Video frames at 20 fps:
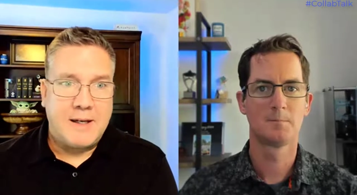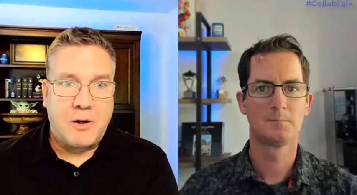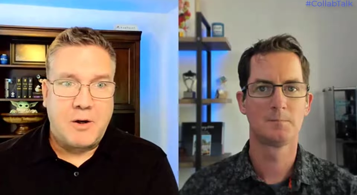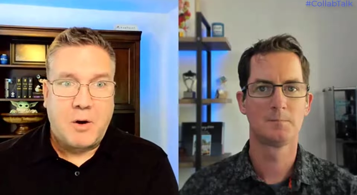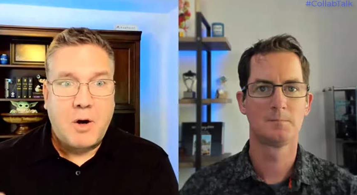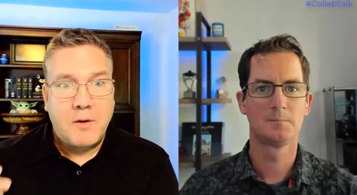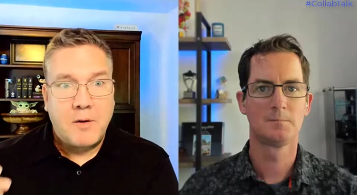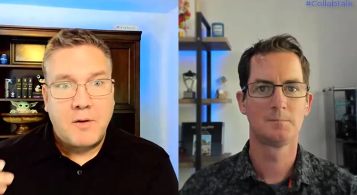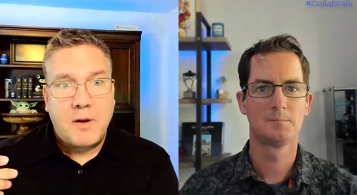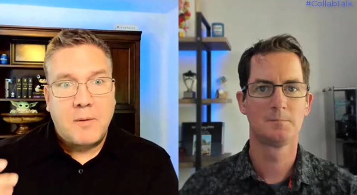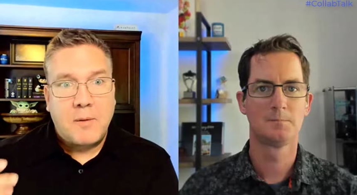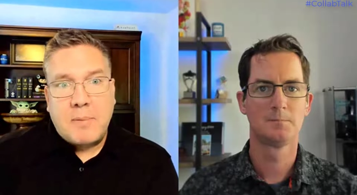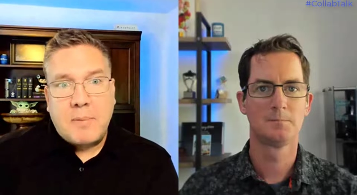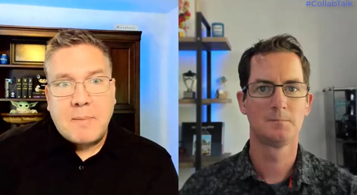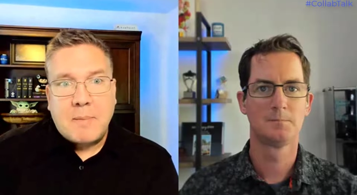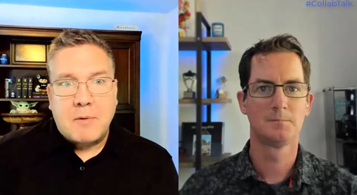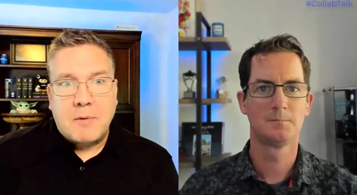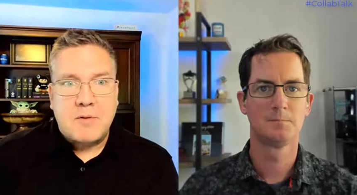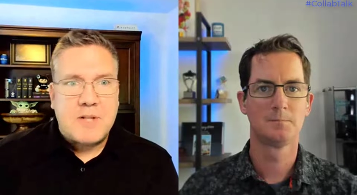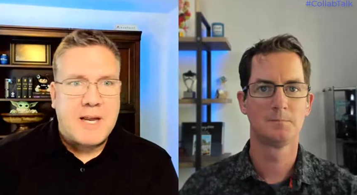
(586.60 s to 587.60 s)
Speaker 1: uh, you know, all uh,
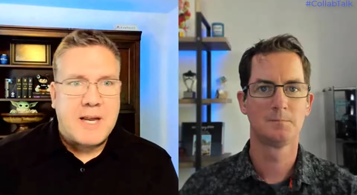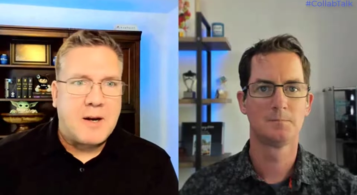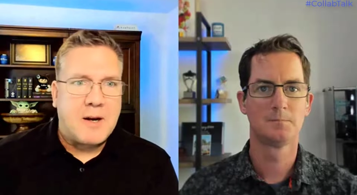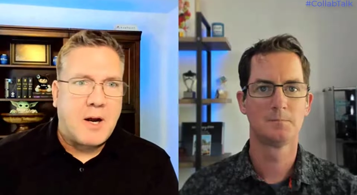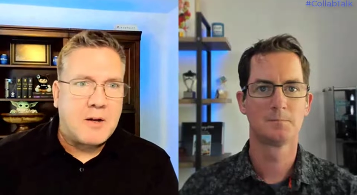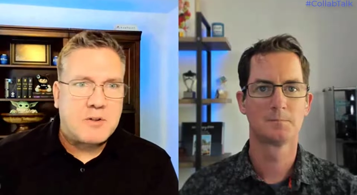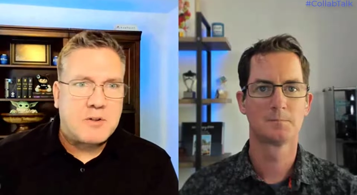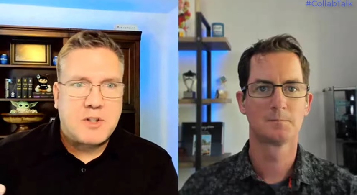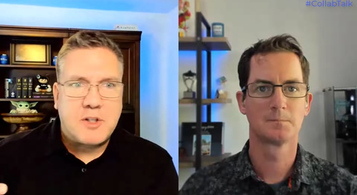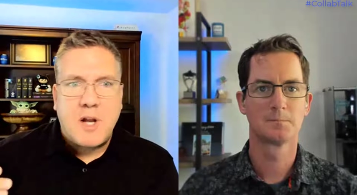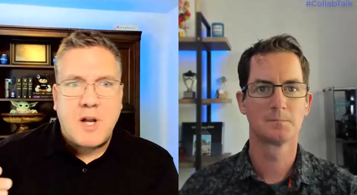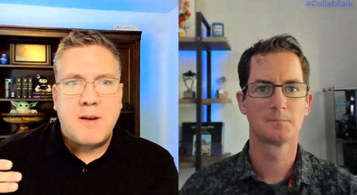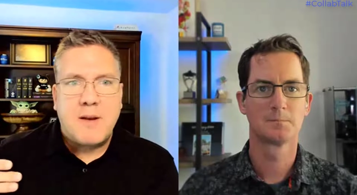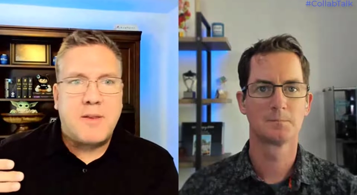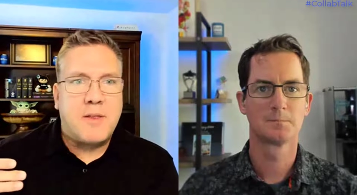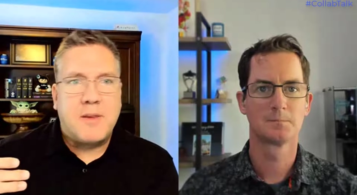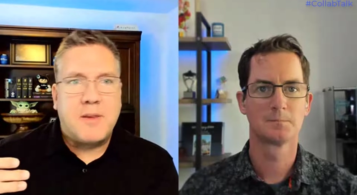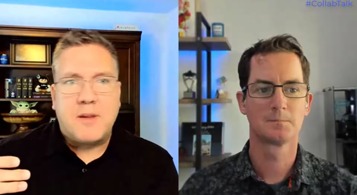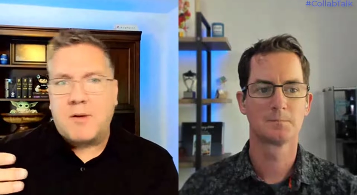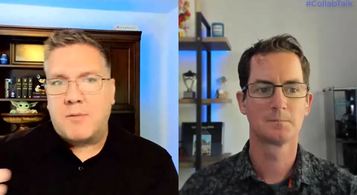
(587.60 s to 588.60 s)
people are saying, "Oh, it's
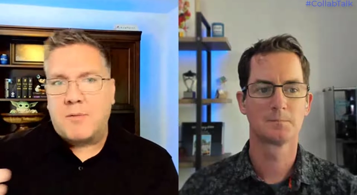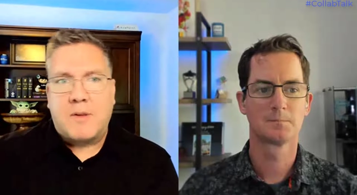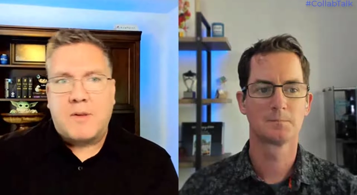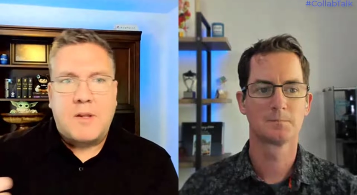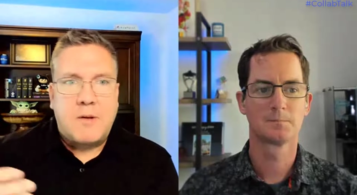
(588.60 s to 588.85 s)
not you know,